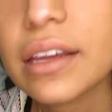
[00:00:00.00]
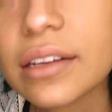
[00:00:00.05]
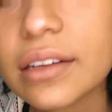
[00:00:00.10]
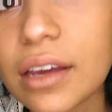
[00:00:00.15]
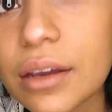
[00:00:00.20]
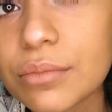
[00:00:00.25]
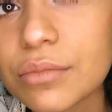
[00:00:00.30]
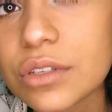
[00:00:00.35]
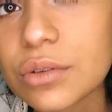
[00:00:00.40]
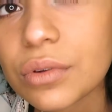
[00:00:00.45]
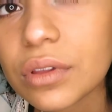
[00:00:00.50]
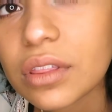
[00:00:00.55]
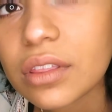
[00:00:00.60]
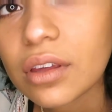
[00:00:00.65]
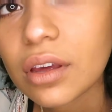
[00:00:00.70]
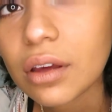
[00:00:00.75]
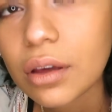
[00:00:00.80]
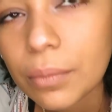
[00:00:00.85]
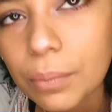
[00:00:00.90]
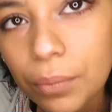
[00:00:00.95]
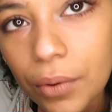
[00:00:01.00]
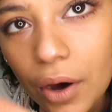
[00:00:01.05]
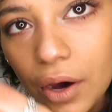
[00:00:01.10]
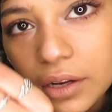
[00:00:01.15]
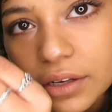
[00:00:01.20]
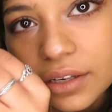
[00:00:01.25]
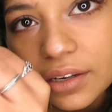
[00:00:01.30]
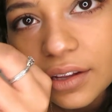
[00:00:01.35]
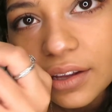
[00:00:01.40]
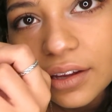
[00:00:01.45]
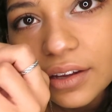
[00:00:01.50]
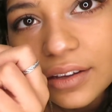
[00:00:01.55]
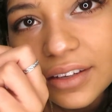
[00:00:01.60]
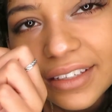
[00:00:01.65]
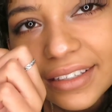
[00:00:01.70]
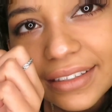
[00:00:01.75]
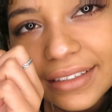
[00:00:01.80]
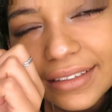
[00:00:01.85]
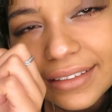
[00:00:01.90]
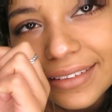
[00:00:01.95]
a partner.
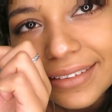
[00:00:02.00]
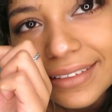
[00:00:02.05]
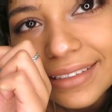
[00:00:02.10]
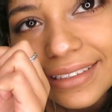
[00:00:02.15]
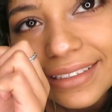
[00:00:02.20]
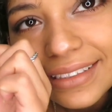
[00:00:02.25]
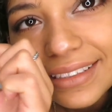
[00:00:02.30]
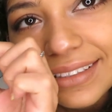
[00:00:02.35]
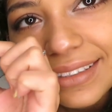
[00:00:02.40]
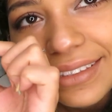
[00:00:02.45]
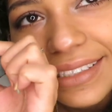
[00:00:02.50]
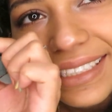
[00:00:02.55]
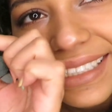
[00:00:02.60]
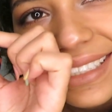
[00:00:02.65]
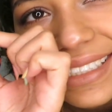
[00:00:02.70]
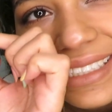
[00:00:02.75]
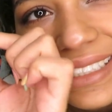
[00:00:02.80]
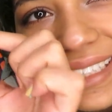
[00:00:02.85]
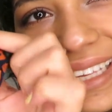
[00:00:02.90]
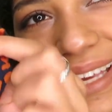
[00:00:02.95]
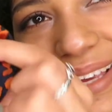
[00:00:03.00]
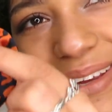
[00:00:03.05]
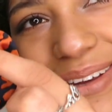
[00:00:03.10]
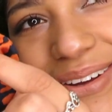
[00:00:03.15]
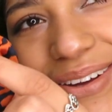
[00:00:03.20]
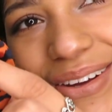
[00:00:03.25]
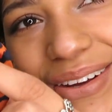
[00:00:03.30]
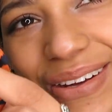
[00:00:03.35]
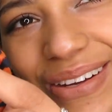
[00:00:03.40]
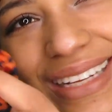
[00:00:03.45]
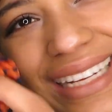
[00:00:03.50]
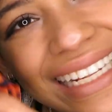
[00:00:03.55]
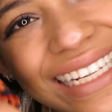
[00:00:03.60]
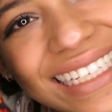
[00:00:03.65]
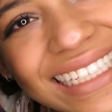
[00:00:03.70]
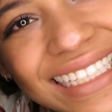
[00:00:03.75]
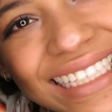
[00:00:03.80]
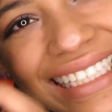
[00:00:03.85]
It's just cute.